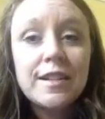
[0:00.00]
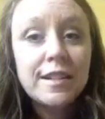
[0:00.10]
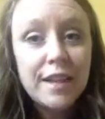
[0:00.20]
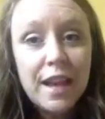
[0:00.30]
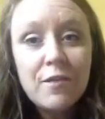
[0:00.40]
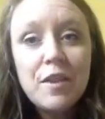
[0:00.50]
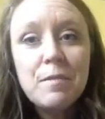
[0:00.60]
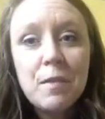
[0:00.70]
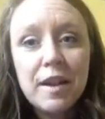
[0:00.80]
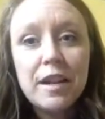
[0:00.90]

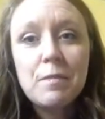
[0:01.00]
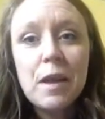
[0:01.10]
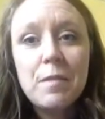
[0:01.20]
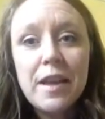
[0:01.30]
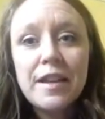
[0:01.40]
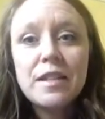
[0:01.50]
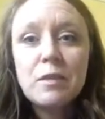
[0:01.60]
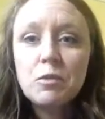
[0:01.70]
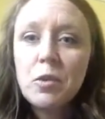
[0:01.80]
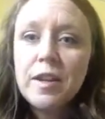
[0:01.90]
saving money by making
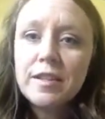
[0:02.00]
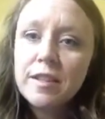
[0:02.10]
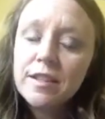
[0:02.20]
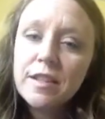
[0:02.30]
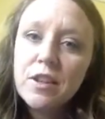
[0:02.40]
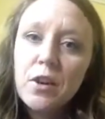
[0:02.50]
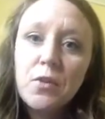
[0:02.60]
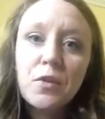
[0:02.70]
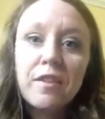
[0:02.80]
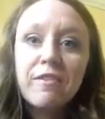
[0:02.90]
some choices.
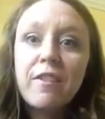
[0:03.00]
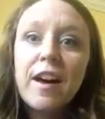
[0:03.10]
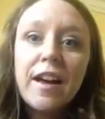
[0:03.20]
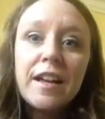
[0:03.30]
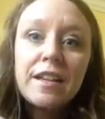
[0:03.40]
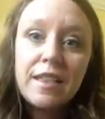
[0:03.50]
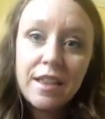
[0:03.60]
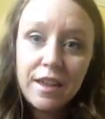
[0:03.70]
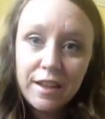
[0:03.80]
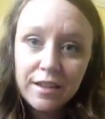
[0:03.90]
You can find
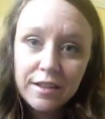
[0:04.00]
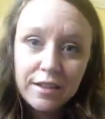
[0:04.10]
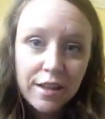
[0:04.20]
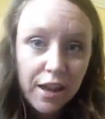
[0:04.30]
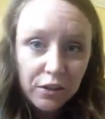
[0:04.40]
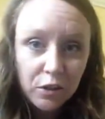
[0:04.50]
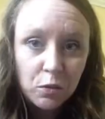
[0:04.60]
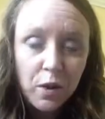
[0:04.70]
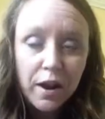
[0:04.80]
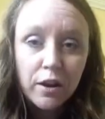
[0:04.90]
things
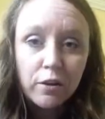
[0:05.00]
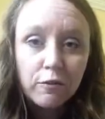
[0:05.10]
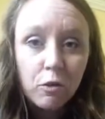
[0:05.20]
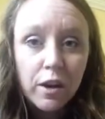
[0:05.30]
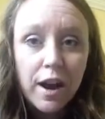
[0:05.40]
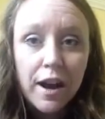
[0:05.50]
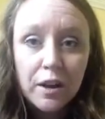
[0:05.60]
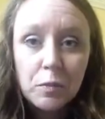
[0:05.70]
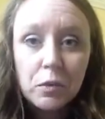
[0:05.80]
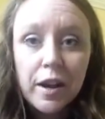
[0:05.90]
elsewhere for a
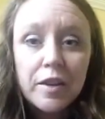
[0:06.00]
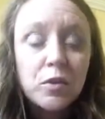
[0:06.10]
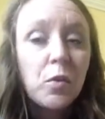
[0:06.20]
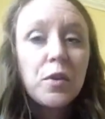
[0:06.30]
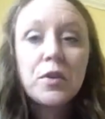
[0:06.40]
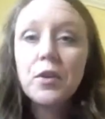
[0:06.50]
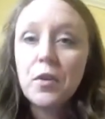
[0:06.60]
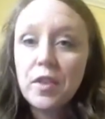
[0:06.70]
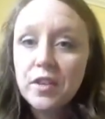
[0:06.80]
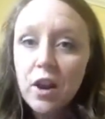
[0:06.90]
higher price, or you can go
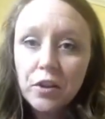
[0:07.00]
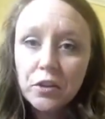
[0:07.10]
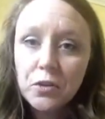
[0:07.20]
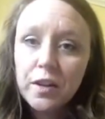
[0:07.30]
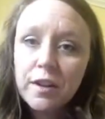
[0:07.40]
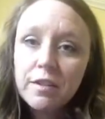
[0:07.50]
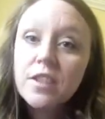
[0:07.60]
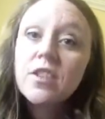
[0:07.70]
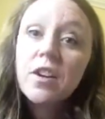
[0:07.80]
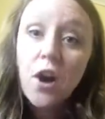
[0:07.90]
to the Dollar Tree.
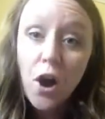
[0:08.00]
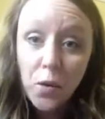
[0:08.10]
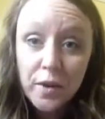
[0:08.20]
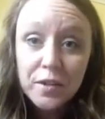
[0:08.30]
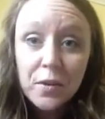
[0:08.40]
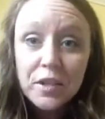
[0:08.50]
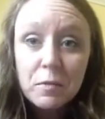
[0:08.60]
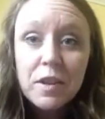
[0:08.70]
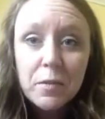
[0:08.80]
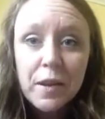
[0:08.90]
That's not always going to
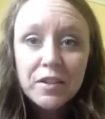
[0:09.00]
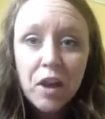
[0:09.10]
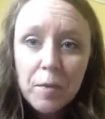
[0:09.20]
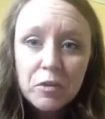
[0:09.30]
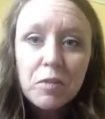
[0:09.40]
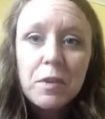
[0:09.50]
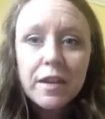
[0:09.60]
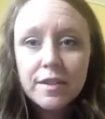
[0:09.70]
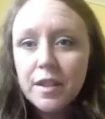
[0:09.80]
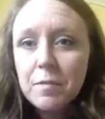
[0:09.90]
be your best option
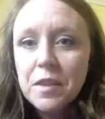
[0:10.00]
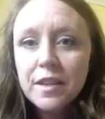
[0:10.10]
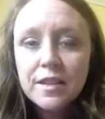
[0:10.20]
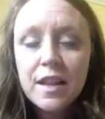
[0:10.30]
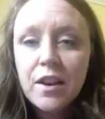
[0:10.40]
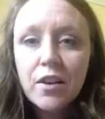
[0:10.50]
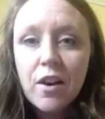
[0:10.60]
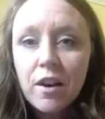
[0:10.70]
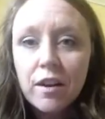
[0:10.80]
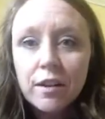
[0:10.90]
because some things there
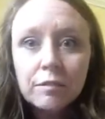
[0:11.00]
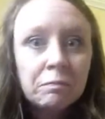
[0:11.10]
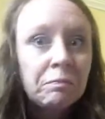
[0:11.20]
are